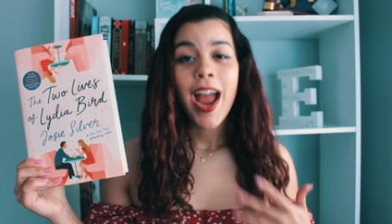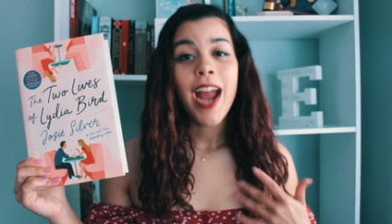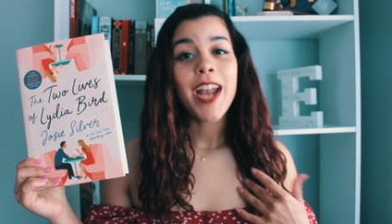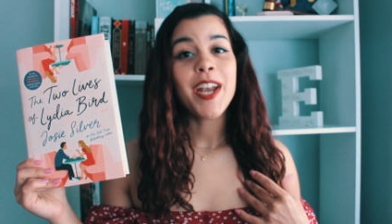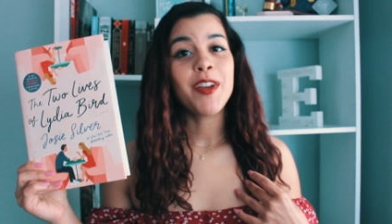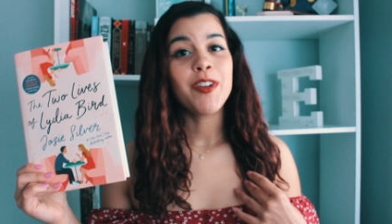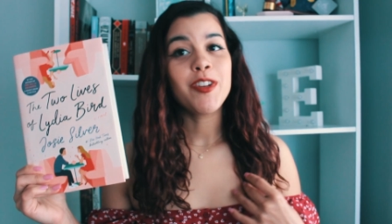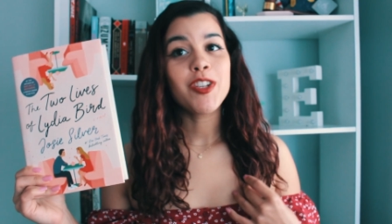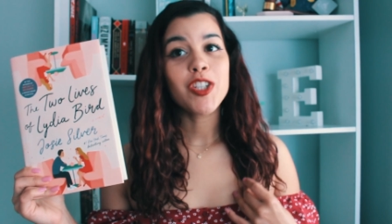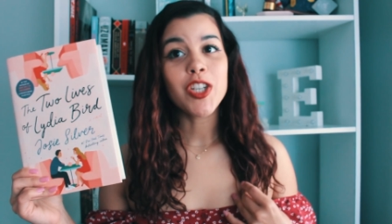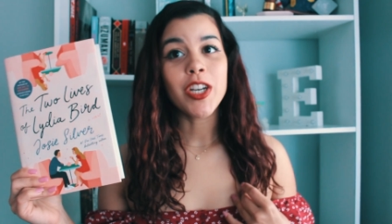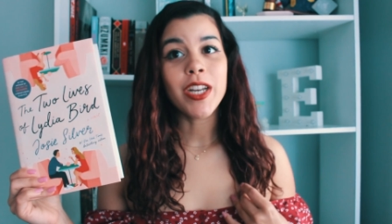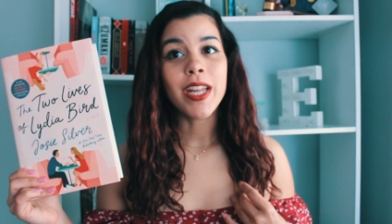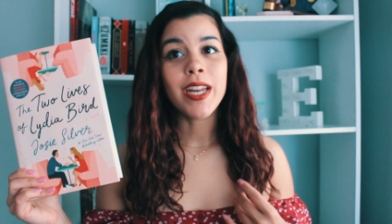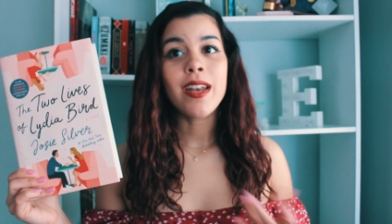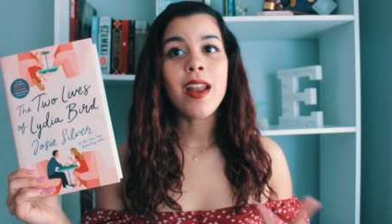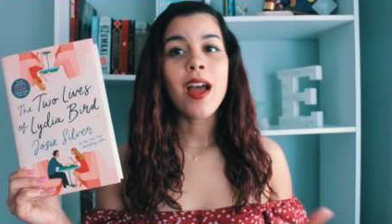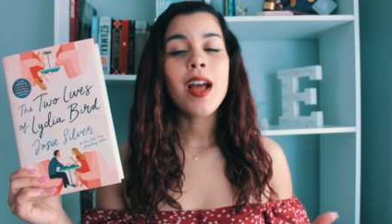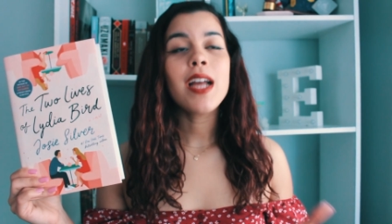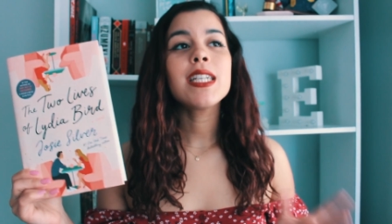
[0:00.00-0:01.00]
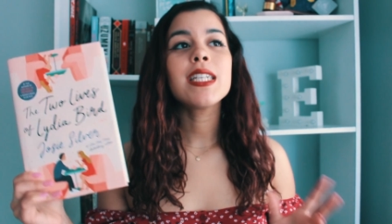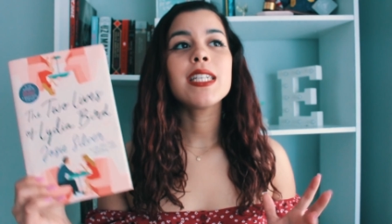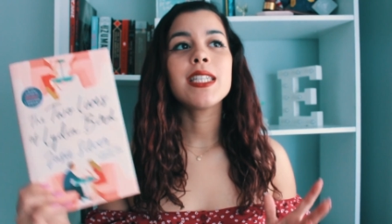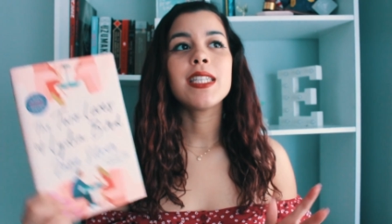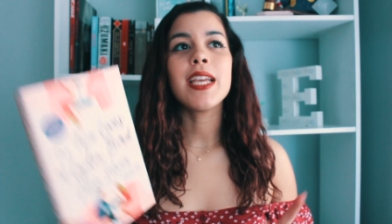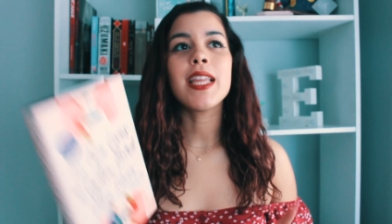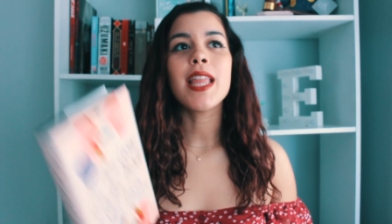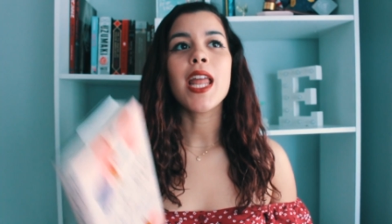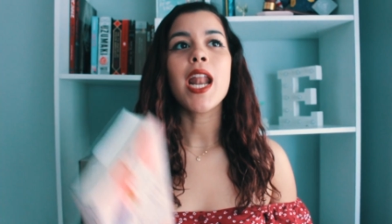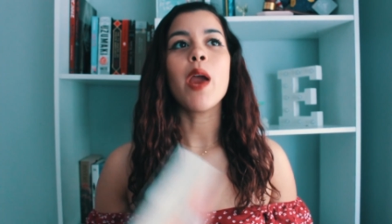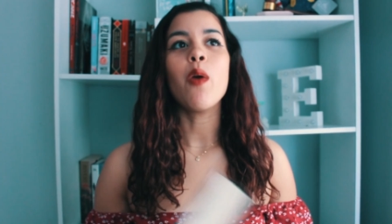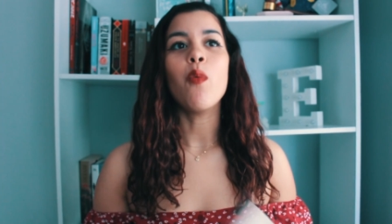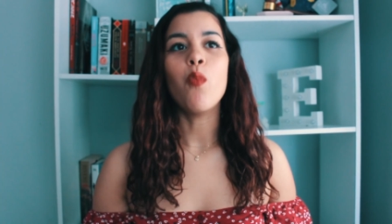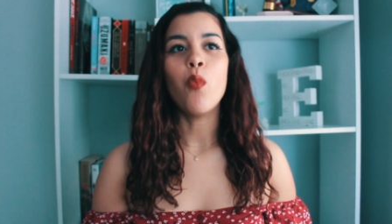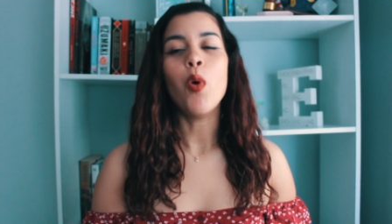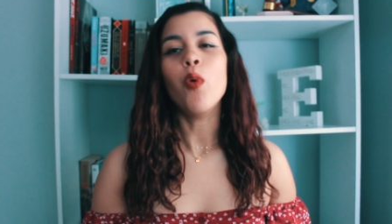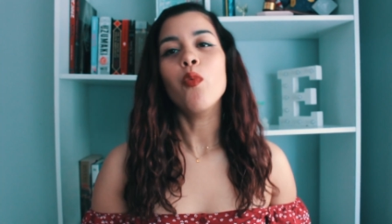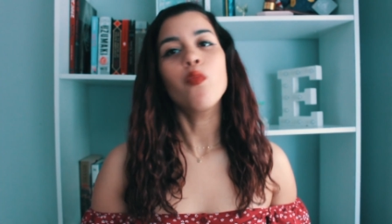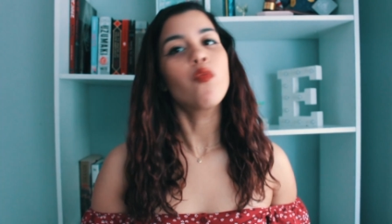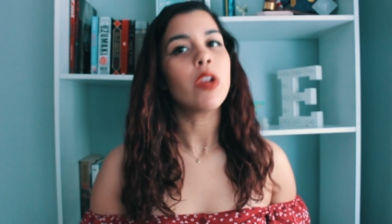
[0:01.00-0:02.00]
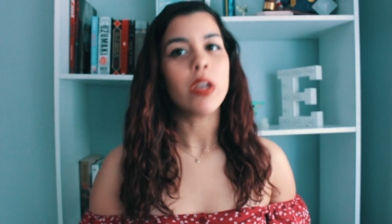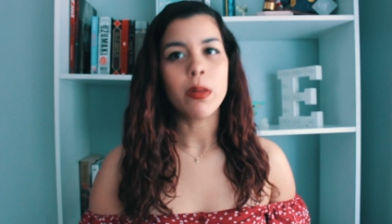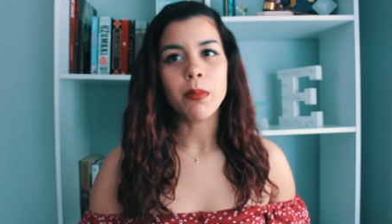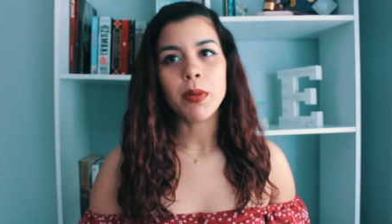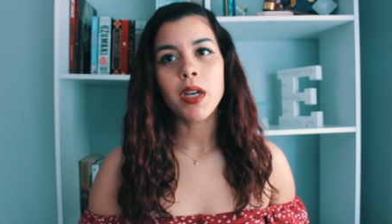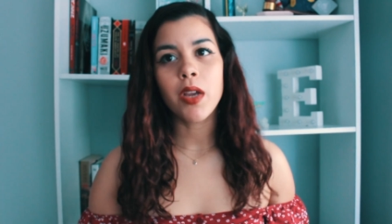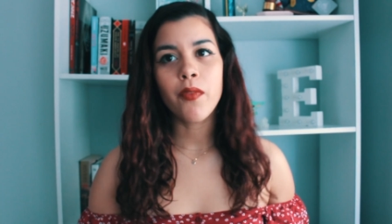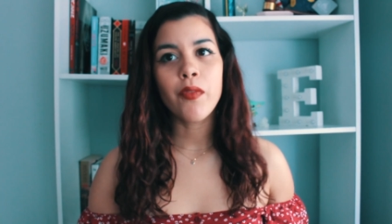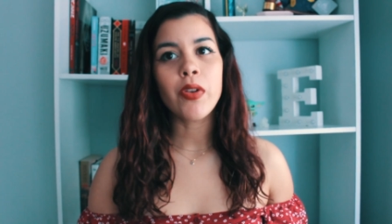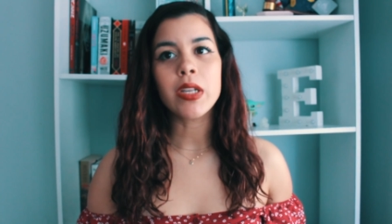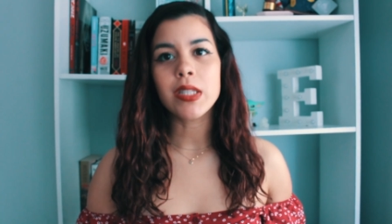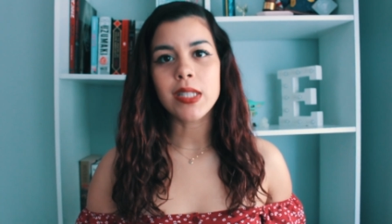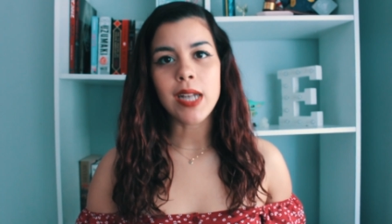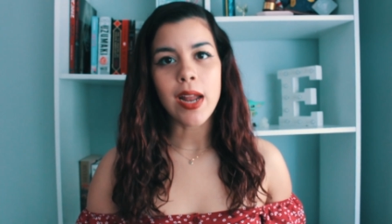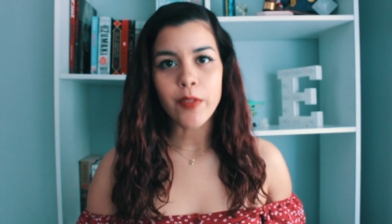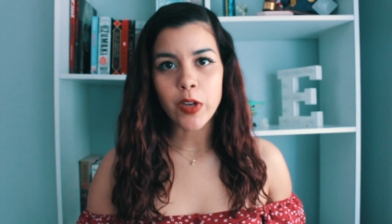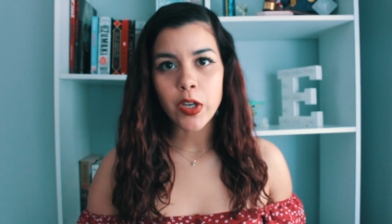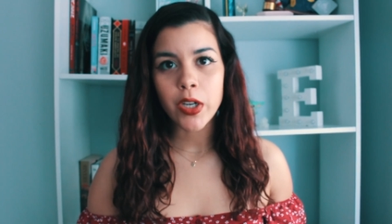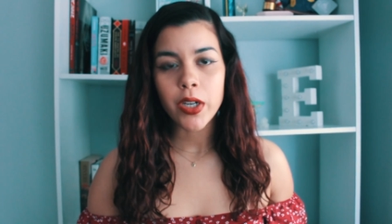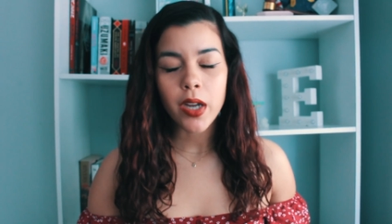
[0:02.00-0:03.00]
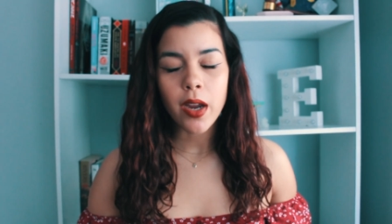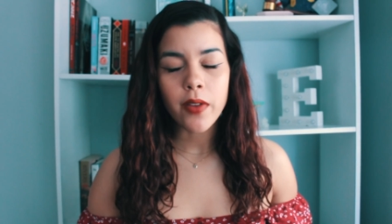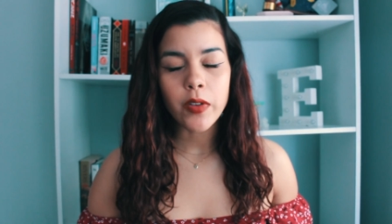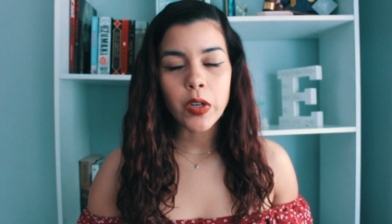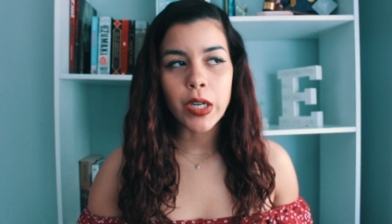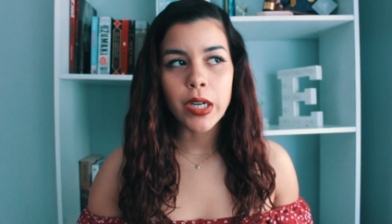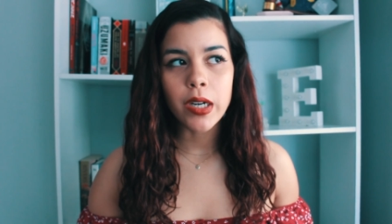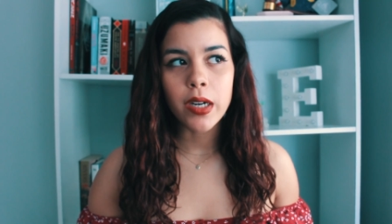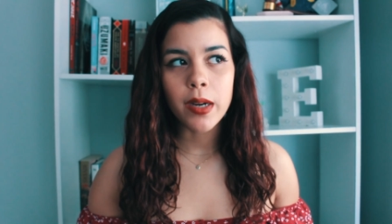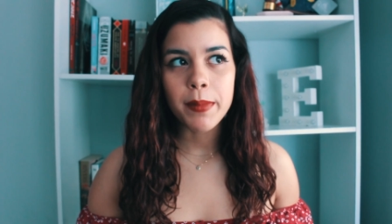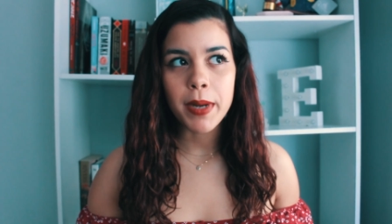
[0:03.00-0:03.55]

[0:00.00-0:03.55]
I know you shouldn't. Not to say that I won't read a book if it doesn't have a good cover.